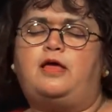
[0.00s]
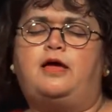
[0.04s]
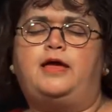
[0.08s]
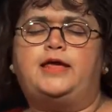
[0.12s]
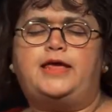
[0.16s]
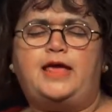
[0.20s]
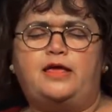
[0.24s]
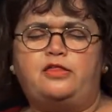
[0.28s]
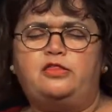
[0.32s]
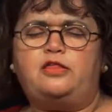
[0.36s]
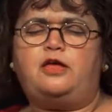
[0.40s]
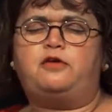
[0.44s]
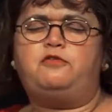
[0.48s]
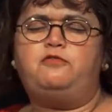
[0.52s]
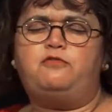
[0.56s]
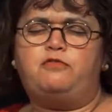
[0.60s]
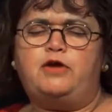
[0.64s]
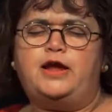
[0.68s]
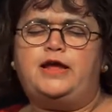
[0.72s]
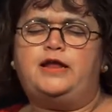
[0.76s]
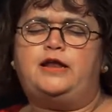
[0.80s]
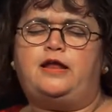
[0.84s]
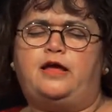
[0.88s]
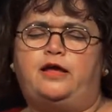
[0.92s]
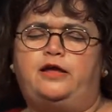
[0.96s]
I guess I
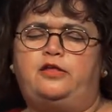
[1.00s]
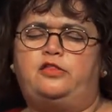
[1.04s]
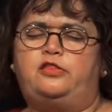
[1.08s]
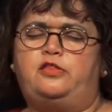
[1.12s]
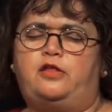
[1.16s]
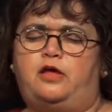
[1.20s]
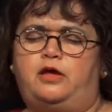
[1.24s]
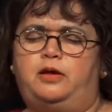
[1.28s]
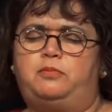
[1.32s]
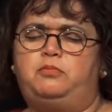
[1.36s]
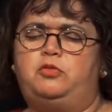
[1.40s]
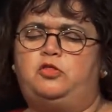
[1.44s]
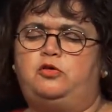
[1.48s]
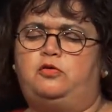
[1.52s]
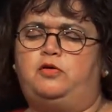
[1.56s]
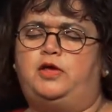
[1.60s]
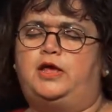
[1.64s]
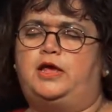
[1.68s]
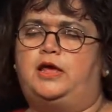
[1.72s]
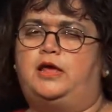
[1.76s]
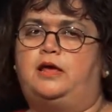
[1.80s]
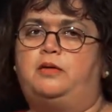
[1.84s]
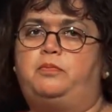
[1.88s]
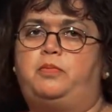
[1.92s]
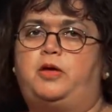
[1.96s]
realise that I'm
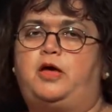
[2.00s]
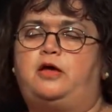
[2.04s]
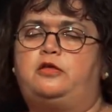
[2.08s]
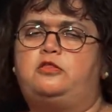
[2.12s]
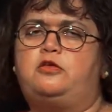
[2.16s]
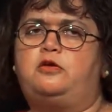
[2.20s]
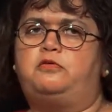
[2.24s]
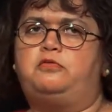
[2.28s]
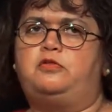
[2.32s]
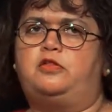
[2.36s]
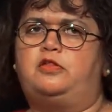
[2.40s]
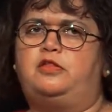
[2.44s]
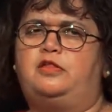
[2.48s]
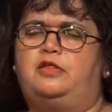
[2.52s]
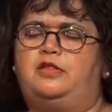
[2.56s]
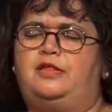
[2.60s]
doing it, but I don't,